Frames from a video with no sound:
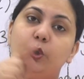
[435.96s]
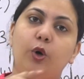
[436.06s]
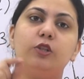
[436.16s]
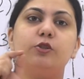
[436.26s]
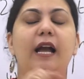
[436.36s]
you
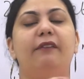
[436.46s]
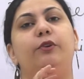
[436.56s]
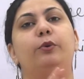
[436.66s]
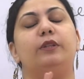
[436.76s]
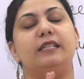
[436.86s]
also have
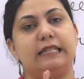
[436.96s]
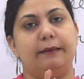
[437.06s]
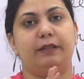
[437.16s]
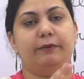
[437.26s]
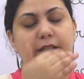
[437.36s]
to do the
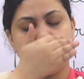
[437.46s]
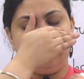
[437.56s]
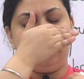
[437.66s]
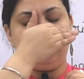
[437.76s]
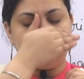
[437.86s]
same thing.
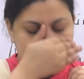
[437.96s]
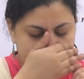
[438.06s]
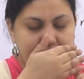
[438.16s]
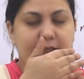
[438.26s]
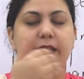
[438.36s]

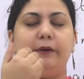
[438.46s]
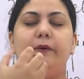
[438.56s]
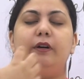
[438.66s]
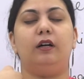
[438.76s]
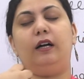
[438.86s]

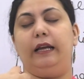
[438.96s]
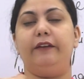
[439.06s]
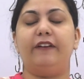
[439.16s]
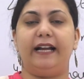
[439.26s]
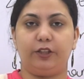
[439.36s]
Now,
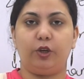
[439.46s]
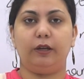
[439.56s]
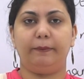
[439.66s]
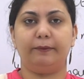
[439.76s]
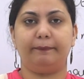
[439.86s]
if I talk
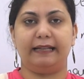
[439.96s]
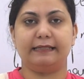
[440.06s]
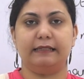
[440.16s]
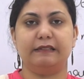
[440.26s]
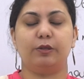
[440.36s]
about
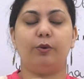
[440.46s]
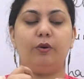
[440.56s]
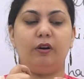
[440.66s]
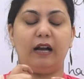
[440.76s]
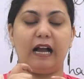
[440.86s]
myself, so
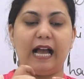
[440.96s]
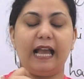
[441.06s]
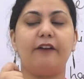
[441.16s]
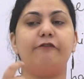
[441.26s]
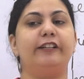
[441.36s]
I
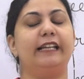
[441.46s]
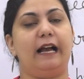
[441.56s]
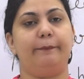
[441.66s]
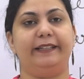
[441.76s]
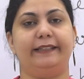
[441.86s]
have one
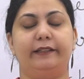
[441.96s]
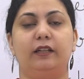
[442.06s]
habit.